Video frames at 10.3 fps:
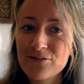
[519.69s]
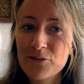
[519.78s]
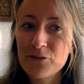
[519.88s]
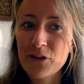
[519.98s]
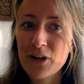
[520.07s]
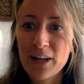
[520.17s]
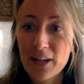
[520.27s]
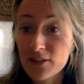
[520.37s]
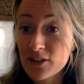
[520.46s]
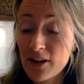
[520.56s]
fun,
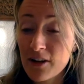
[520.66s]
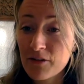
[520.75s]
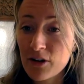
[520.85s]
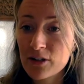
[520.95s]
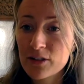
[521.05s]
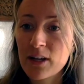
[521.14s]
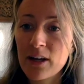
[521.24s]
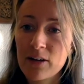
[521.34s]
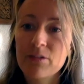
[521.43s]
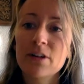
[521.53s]
hands-on effort to kind
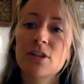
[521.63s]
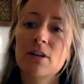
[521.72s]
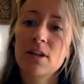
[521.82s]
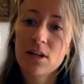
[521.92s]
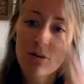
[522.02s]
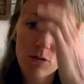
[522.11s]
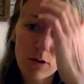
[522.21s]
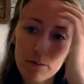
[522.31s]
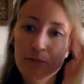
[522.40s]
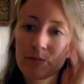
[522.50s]
of flesh out the
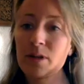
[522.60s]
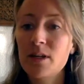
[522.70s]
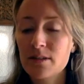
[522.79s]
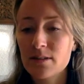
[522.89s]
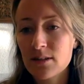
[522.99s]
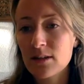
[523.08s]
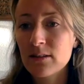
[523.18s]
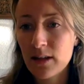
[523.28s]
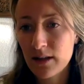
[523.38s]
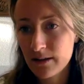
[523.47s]
indoor piece. And
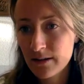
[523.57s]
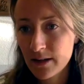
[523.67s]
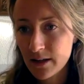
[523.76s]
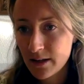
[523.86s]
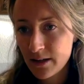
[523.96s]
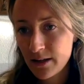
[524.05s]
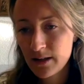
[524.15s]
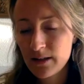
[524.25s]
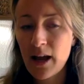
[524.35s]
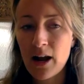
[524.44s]
then,
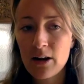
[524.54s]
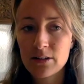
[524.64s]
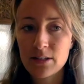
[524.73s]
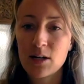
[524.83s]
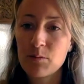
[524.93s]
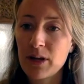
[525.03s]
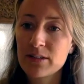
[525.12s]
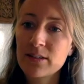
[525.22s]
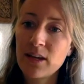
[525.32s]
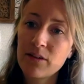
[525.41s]
yeah, our
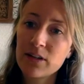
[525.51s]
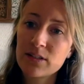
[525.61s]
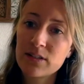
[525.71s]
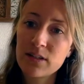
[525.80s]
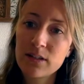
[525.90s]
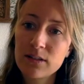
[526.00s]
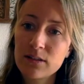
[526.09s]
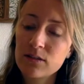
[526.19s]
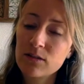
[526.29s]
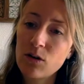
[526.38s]
database gave us the
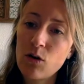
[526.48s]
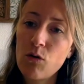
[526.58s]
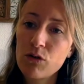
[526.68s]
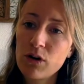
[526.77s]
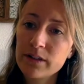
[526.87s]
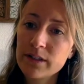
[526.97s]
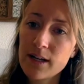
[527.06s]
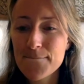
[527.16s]
overall data.